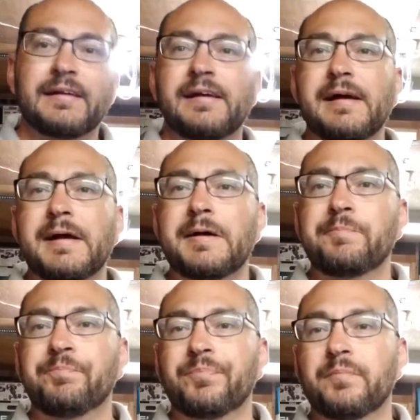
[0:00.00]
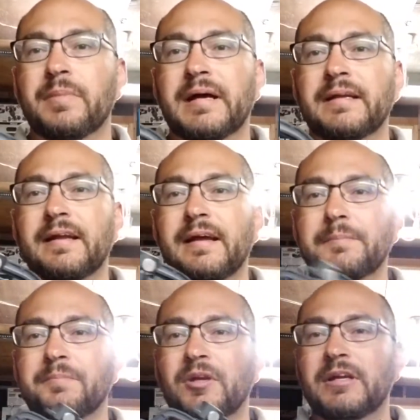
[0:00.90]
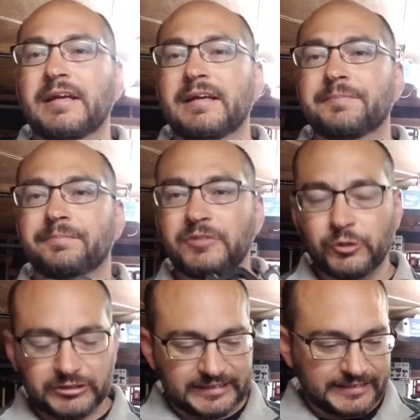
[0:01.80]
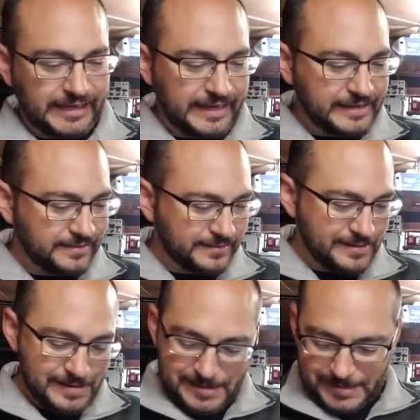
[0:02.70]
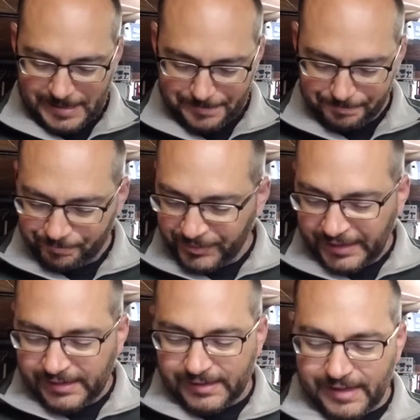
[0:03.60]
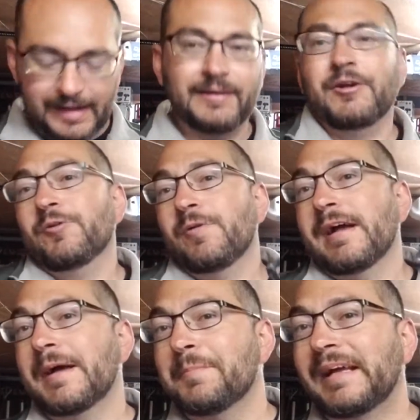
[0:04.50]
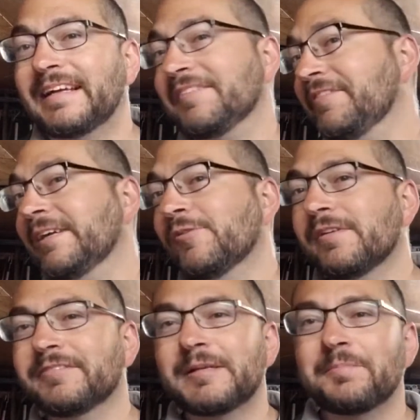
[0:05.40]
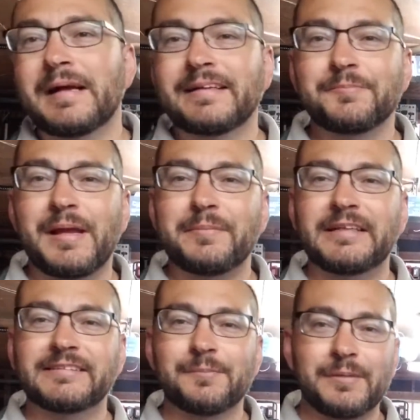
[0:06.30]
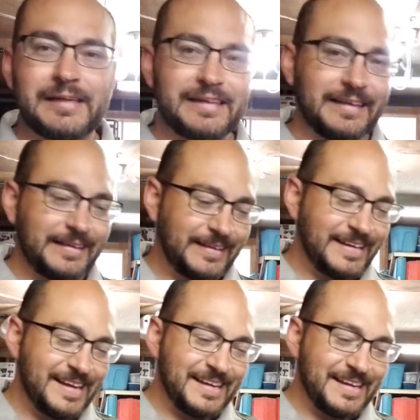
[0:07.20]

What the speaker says: but I'm gonna use it today. I don't know why I'm making a video of it, but maybe somebody can,